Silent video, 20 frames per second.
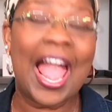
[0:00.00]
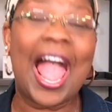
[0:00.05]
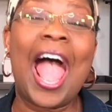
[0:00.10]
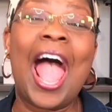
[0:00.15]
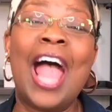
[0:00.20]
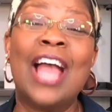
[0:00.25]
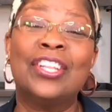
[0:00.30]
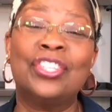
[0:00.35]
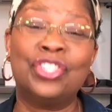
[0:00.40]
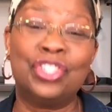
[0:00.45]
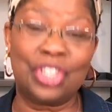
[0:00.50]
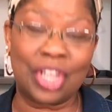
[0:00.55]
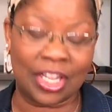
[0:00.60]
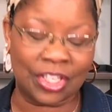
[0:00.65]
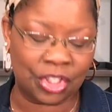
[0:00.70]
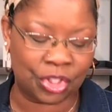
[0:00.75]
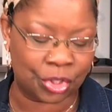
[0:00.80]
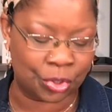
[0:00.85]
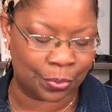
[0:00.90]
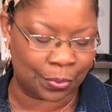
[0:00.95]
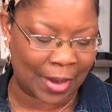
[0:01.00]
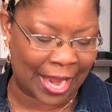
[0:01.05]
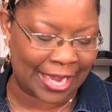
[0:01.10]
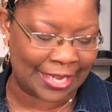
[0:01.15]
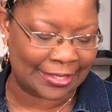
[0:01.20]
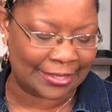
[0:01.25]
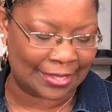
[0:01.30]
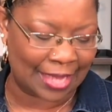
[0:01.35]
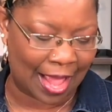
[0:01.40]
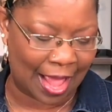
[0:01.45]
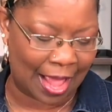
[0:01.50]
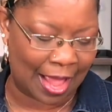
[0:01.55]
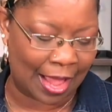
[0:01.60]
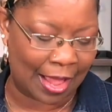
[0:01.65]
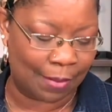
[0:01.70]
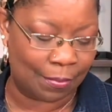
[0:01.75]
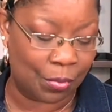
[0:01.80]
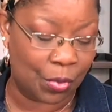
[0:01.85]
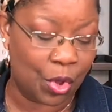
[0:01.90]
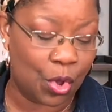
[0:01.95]
At just the right
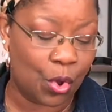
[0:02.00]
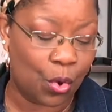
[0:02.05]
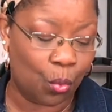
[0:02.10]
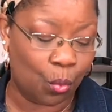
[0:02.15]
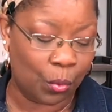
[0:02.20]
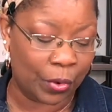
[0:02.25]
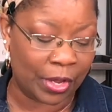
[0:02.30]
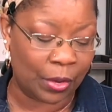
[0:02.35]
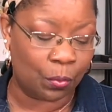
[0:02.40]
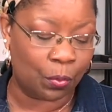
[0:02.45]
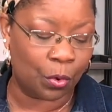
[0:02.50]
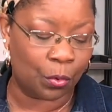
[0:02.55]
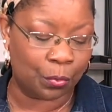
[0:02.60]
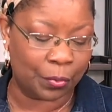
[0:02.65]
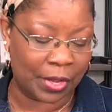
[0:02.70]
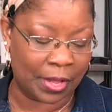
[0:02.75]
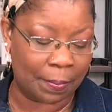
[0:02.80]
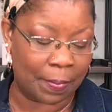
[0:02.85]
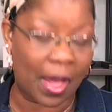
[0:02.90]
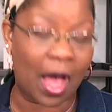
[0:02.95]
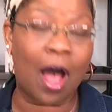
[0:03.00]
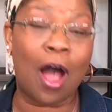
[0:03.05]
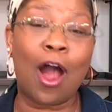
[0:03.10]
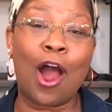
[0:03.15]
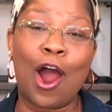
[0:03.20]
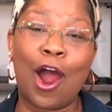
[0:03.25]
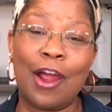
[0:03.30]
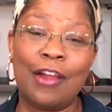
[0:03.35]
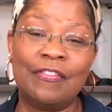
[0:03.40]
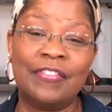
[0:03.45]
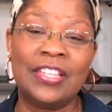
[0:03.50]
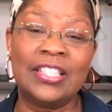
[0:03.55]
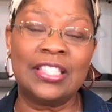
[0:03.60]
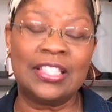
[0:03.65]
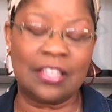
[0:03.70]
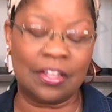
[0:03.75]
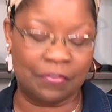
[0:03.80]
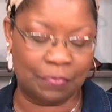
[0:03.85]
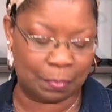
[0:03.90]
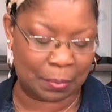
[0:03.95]
time, we will reap a harvest
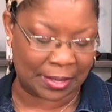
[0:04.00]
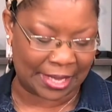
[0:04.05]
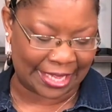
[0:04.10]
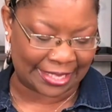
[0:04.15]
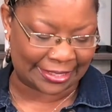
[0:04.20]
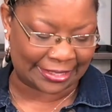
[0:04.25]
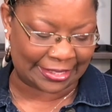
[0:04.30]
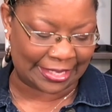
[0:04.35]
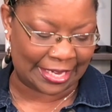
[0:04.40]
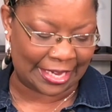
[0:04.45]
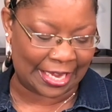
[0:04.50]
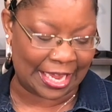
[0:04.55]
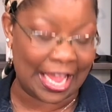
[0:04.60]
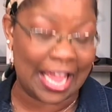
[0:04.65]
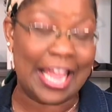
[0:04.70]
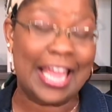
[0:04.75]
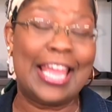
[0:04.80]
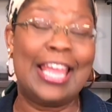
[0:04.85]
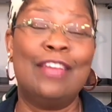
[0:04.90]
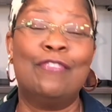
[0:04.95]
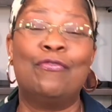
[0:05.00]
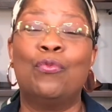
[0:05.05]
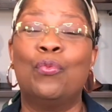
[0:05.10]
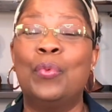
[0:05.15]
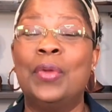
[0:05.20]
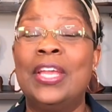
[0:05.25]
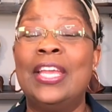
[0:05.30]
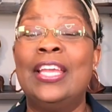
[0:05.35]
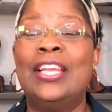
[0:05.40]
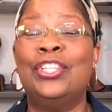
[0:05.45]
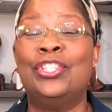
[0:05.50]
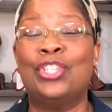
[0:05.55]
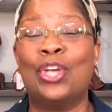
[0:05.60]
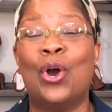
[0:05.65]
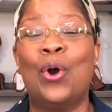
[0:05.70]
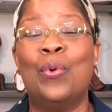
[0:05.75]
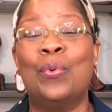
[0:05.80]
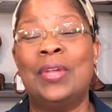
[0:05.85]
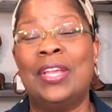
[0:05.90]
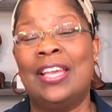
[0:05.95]
of blessing if we
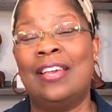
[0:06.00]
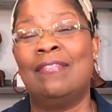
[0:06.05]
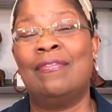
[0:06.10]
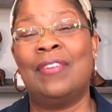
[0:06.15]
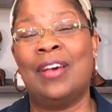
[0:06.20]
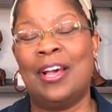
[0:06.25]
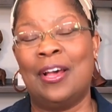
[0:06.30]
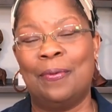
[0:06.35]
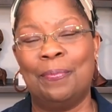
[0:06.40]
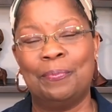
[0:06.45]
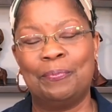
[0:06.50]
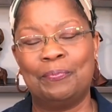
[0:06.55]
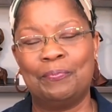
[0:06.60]
don't give up.